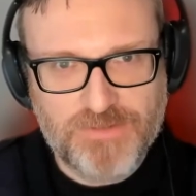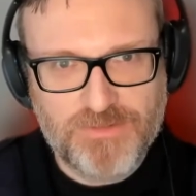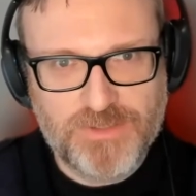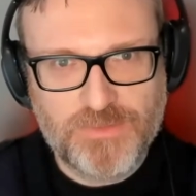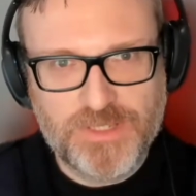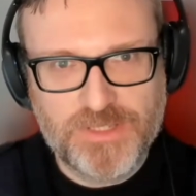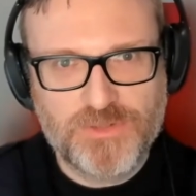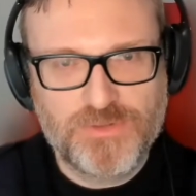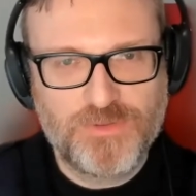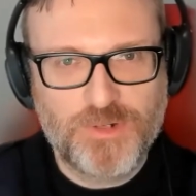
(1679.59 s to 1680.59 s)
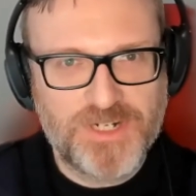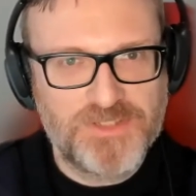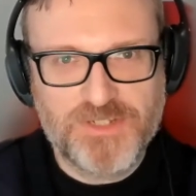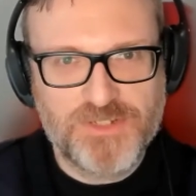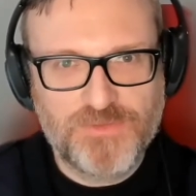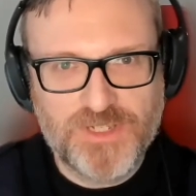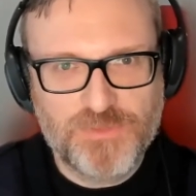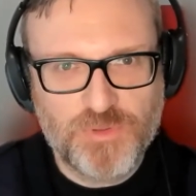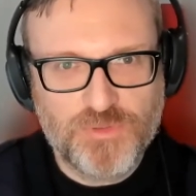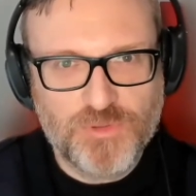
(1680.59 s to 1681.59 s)
Every one of these organizations,
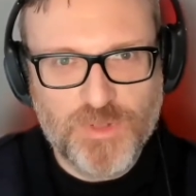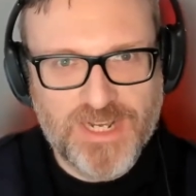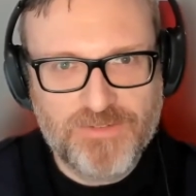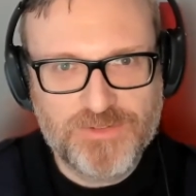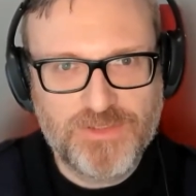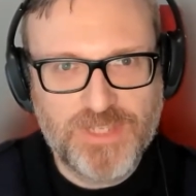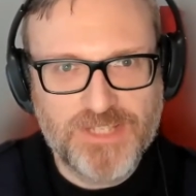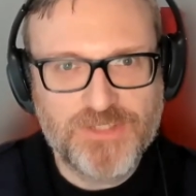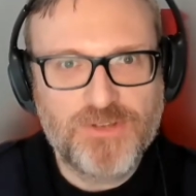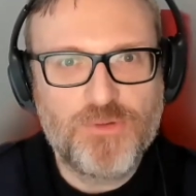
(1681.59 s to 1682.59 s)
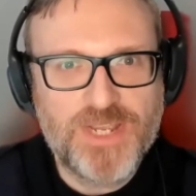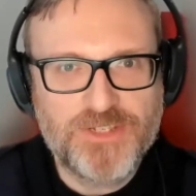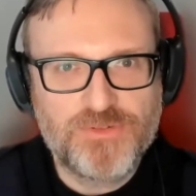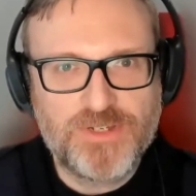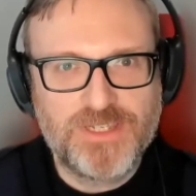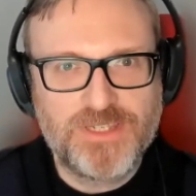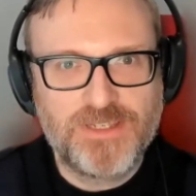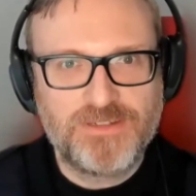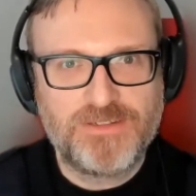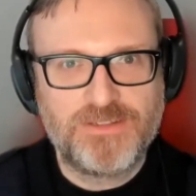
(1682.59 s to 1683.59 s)
Facebook, Google, what has their own history,
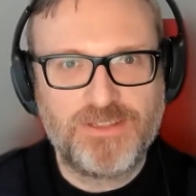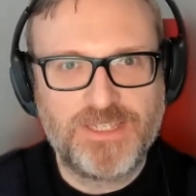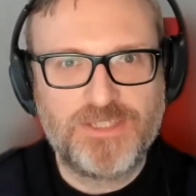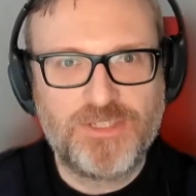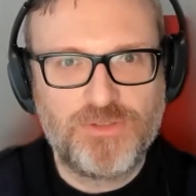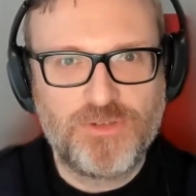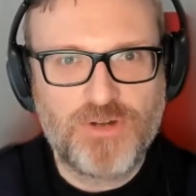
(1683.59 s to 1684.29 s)
and like you're